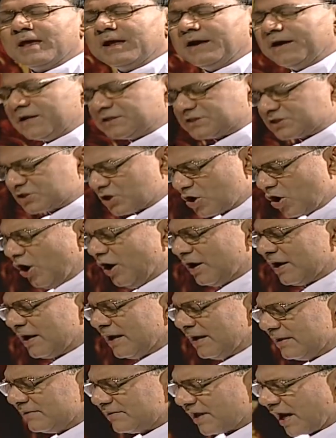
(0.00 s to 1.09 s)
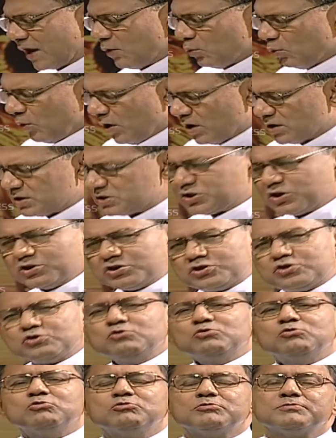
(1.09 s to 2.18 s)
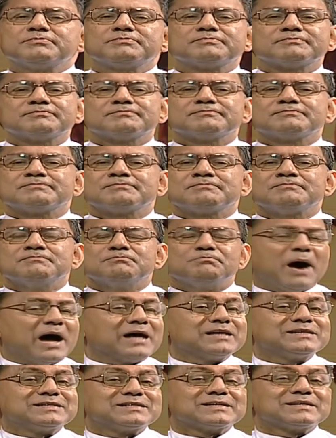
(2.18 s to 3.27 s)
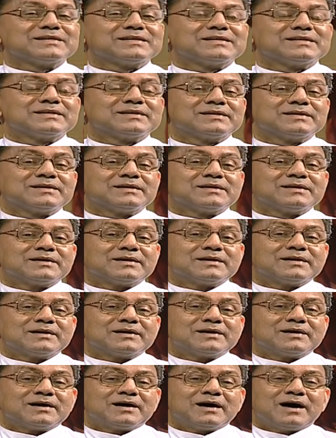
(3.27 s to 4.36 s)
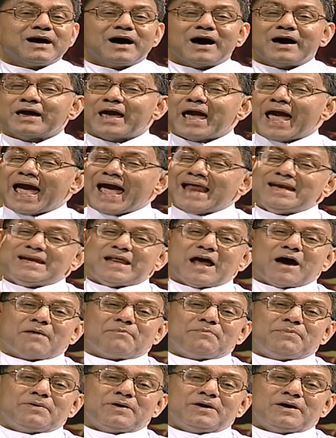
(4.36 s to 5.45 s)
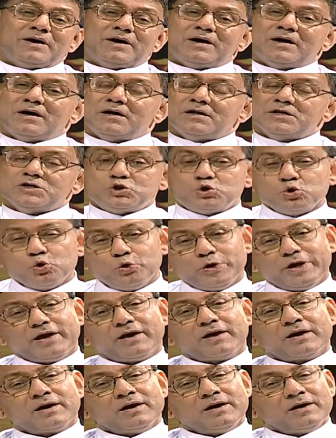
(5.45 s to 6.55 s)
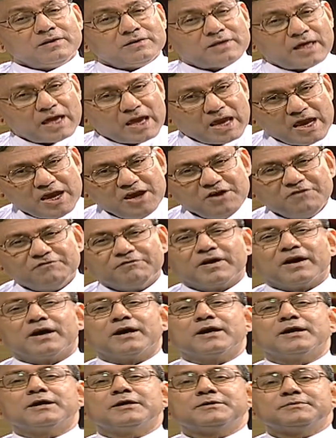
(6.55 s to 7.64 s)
It is good that I want to do, but I end up doing the evil.